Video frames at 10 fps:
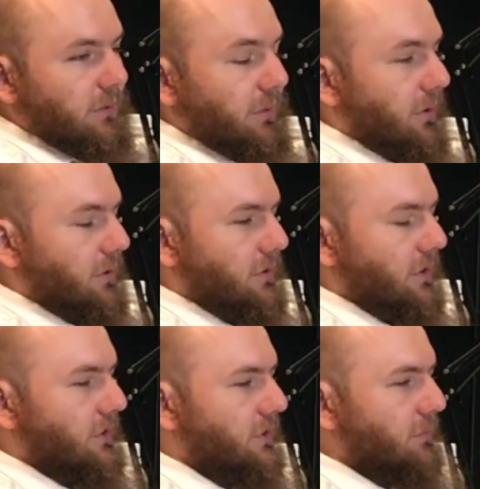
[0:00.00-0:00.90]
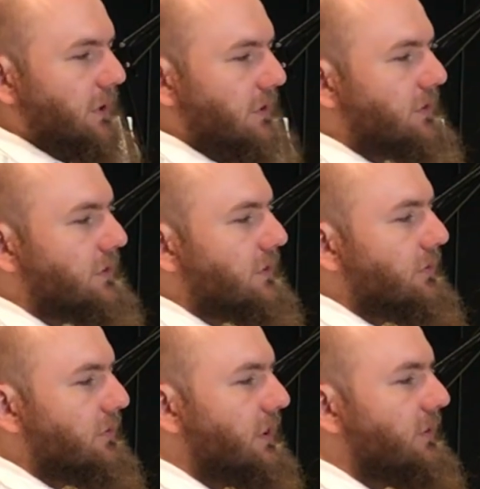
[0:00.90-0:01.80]
because it smells
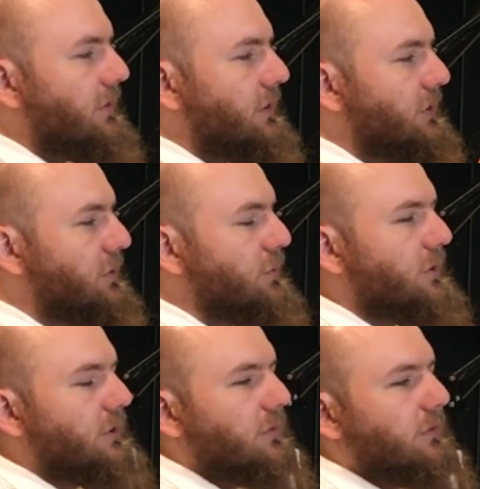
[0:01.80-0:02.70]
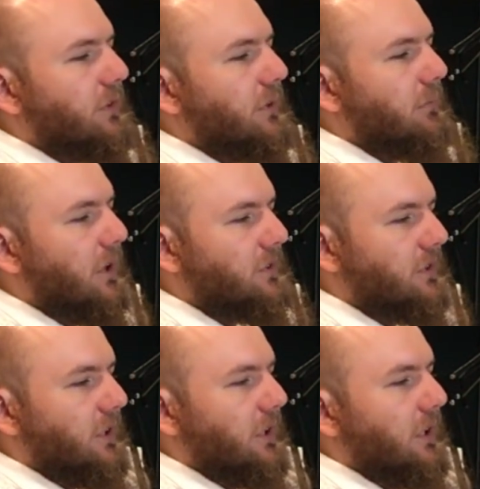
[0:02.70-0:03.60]
very sweet, very
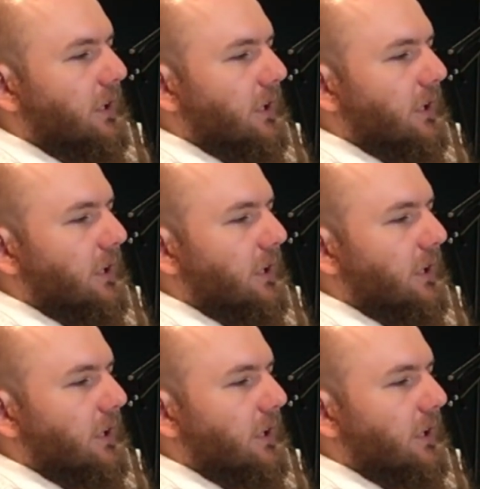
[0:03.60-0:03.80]
musky.